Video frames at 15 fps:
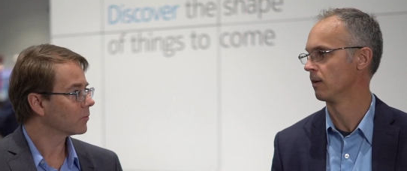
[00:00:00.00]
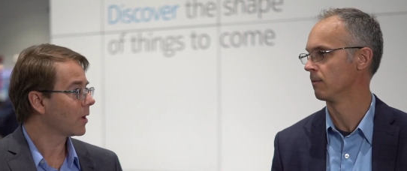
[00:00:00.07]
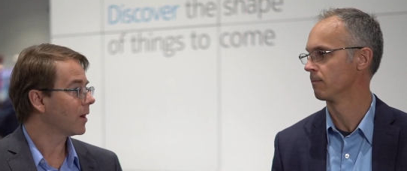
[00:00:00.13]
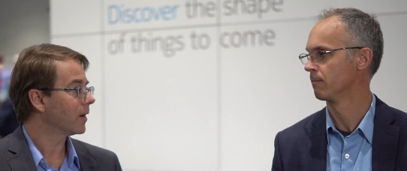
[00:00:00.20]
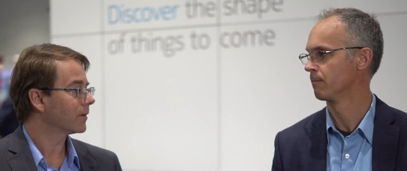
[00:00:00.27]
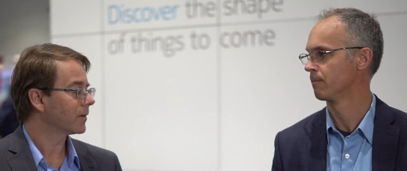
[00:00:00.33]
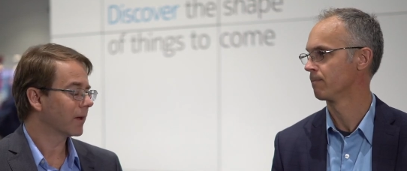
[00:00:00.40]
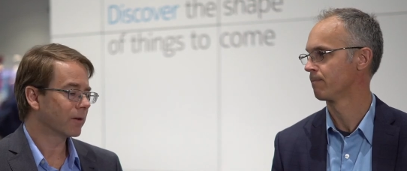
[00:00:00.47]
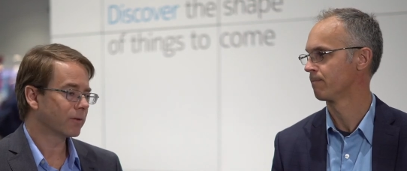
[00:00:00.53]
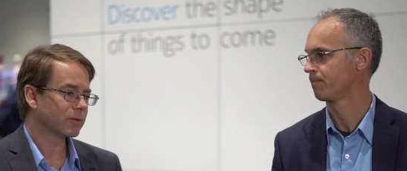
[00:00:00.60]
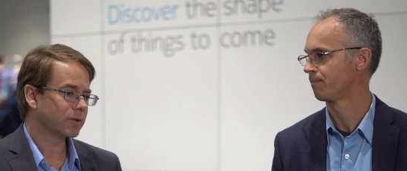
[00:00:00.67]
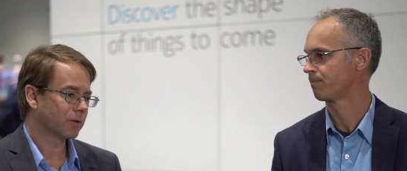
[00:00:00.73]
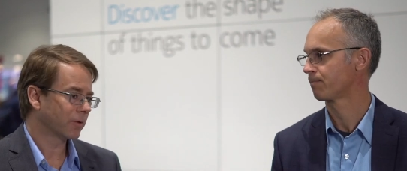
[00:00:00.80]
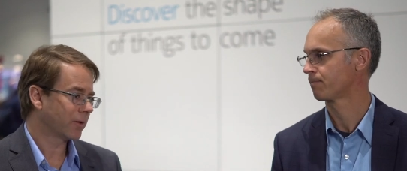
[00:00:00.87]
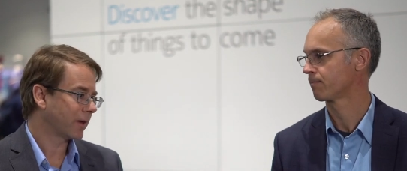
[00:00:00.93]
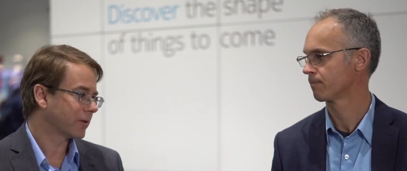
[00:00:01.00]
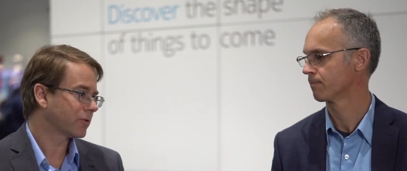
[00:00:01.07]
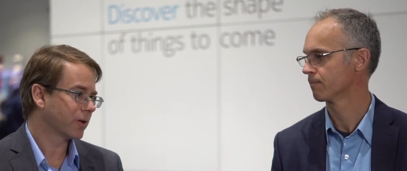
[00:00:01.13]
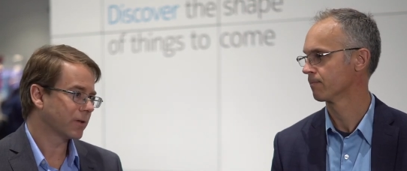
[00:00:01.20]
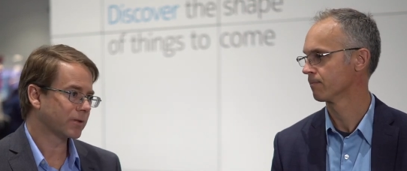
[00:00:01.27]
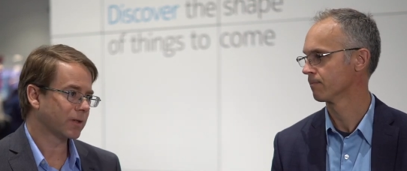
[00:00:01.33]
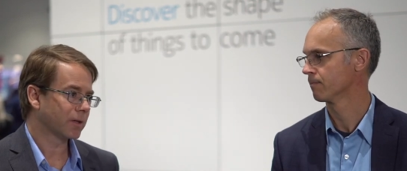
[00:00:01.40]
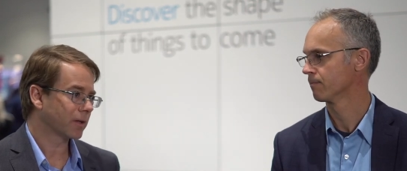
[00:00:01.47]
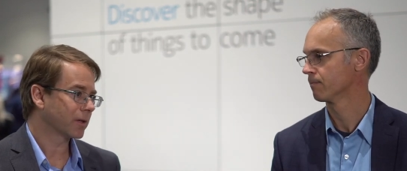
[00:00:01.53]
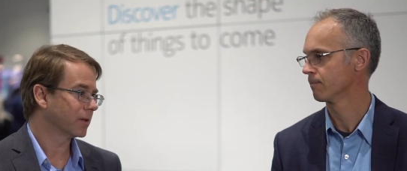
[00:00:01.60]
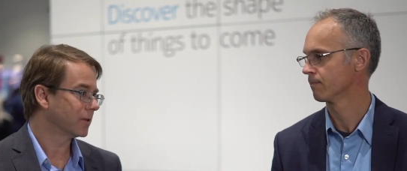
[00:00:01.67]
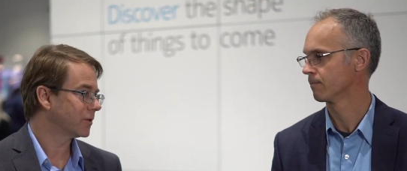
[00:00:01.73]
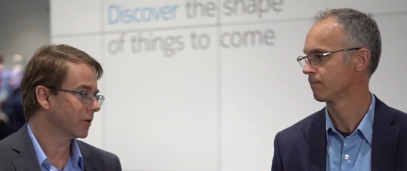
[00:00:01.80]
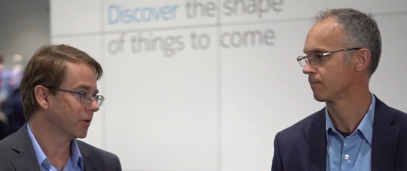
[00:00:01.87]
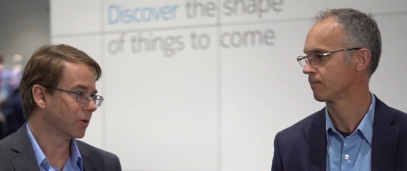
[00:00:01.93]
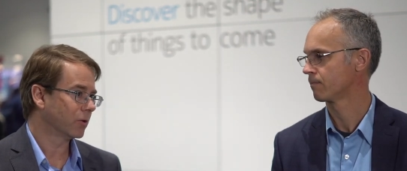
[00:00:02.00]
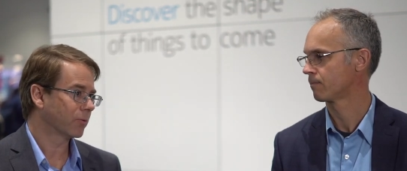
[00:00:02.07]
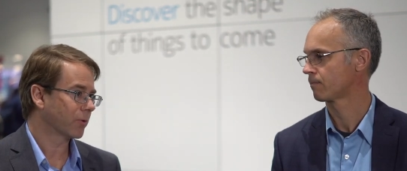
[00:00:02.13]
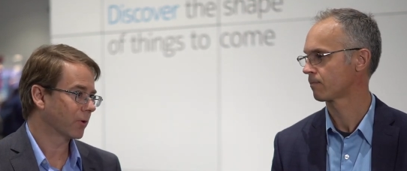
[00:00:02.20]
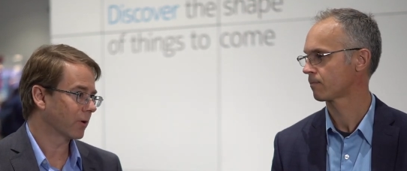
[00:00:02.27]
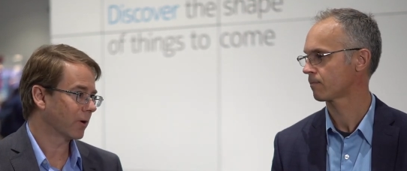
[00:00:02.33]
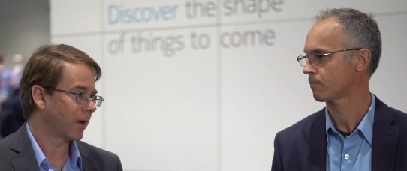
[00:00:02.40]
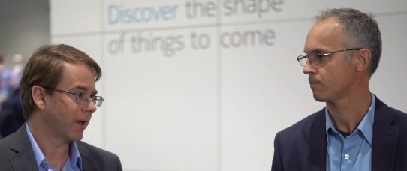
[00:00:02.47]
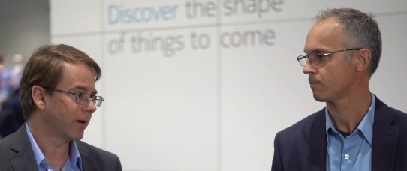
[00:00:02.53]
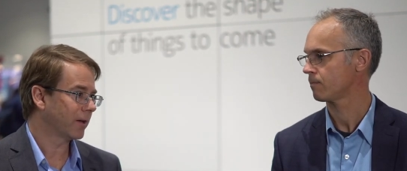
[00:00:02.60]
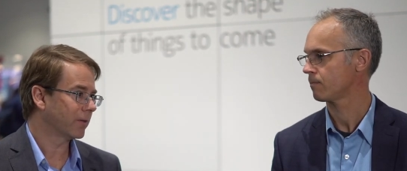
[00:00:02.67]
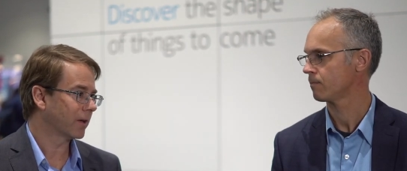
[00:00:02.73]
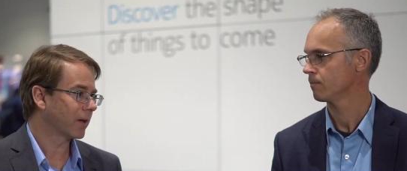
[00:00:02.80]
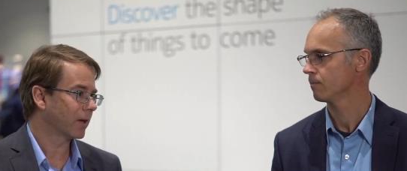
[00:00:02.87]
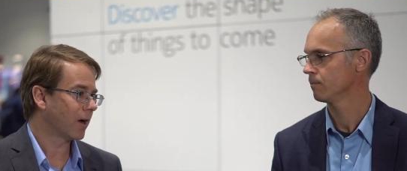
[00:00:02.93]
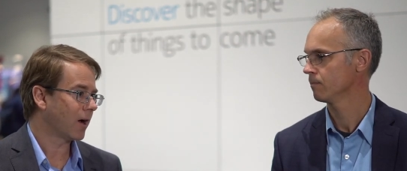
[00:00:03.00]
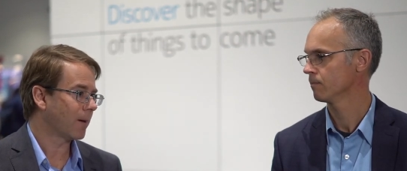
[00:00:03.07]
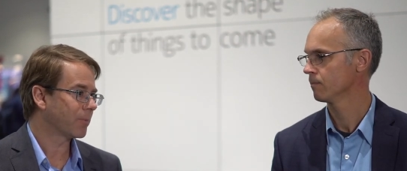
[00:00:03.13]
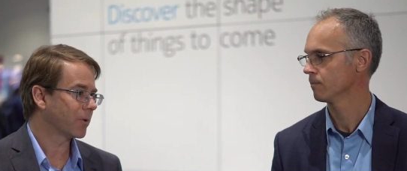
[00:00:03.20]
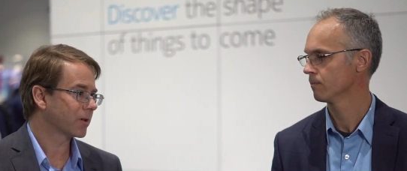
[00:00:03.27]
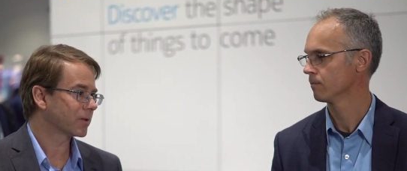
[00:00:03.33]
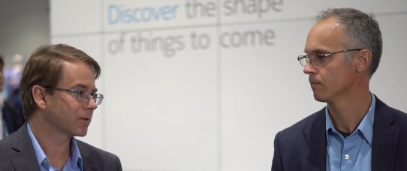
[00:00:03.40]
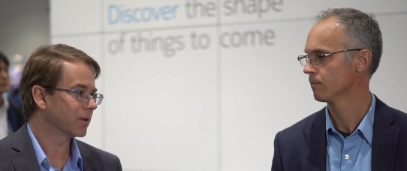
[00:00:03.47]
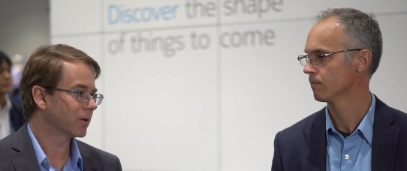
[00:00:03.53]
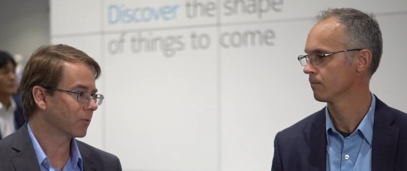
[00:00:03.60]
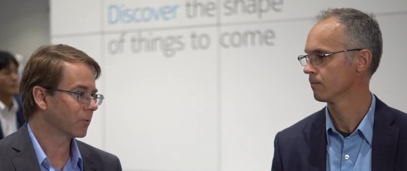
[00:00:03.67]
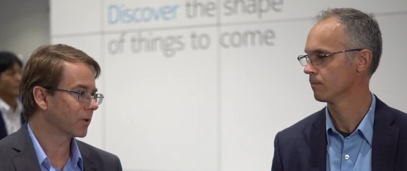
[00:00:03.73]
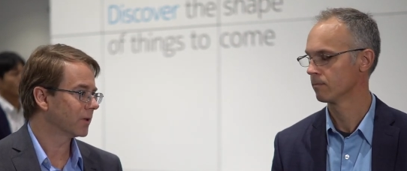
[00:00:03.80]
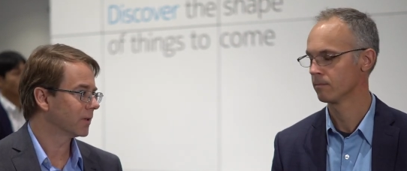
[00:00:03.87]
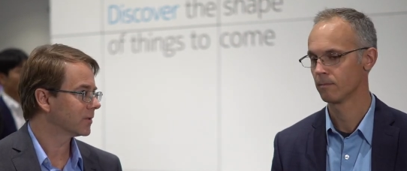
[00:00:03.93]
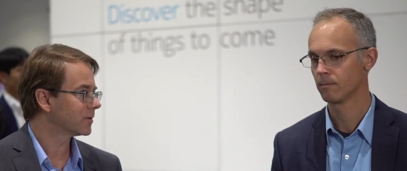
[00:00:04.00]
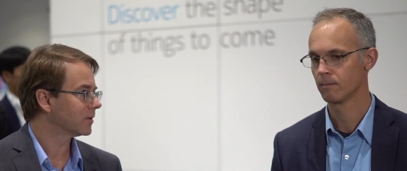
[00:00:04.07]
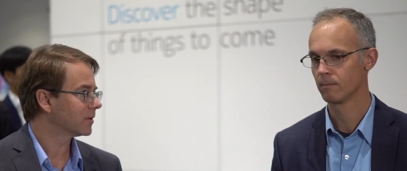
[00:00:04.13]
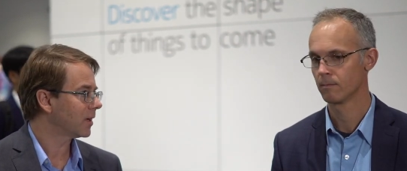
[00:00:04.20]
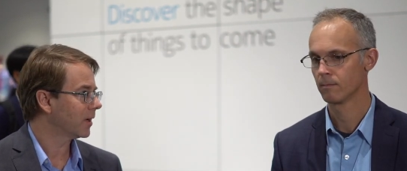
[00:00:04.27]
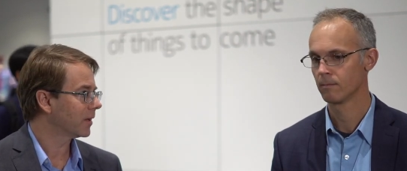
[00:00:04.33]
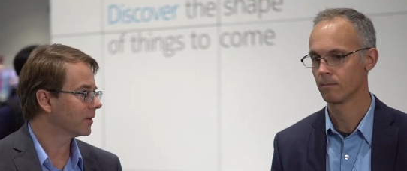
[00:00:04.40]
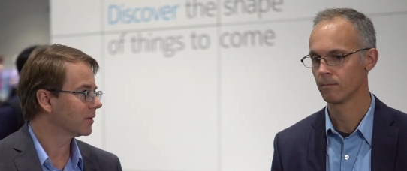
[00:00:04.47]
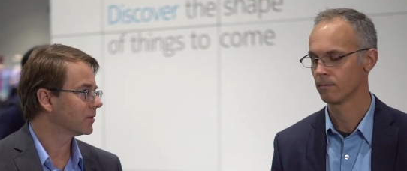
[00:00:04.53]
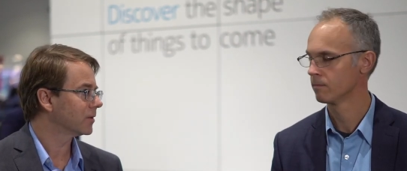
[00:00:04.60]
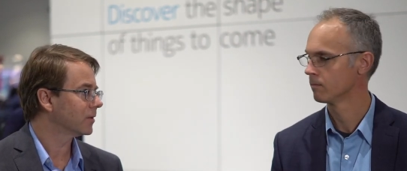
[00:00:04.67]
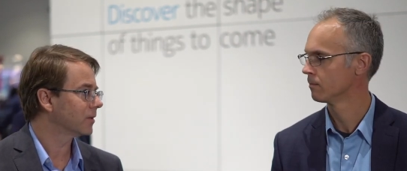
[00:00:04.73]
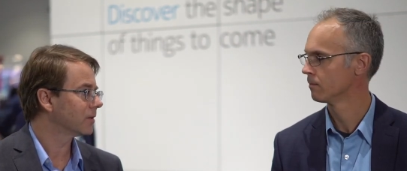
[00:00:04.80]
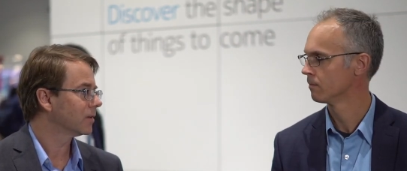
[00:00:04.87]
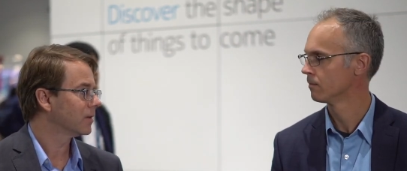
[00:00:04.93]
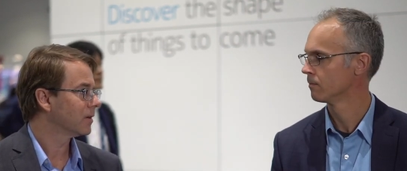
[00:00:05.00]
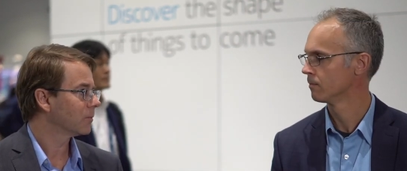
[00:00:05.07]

Speaker 1: that. Right, and certainly that trend is going to continue for anything in optics. It really needs to tie into